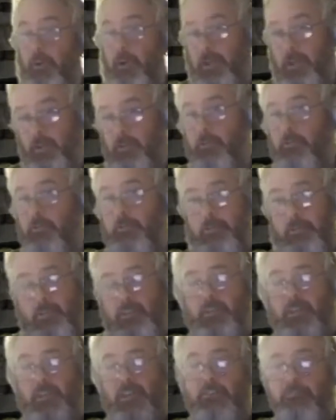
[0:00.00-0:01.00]
along,
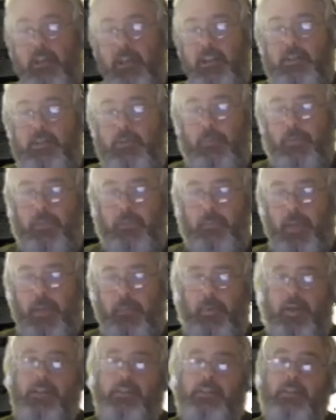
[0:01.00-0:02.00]
you're interacting with the map
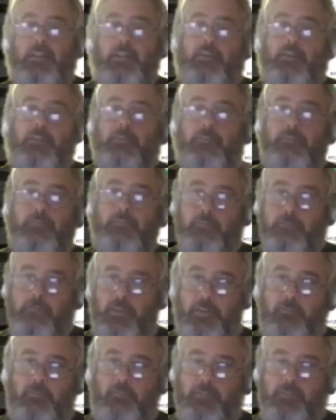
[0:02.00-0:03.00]
page a lot.
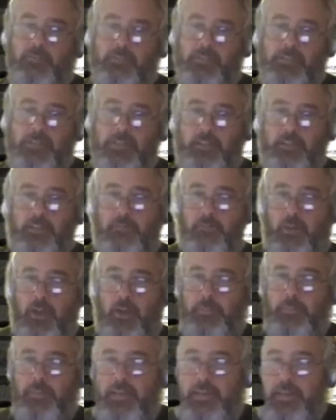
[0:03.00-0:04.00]
You're referencing the flight
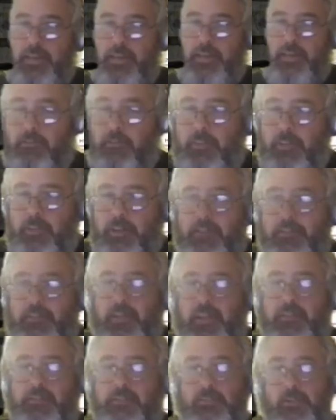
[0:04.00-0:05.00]
plan here on the
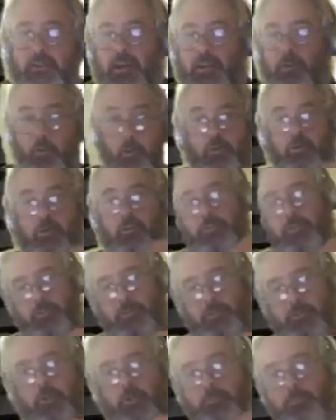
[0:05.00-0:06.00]
left-hand side, or at the
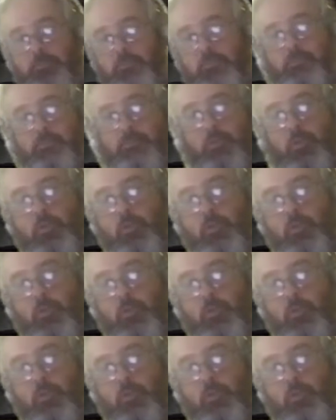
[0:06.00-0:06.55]
top, or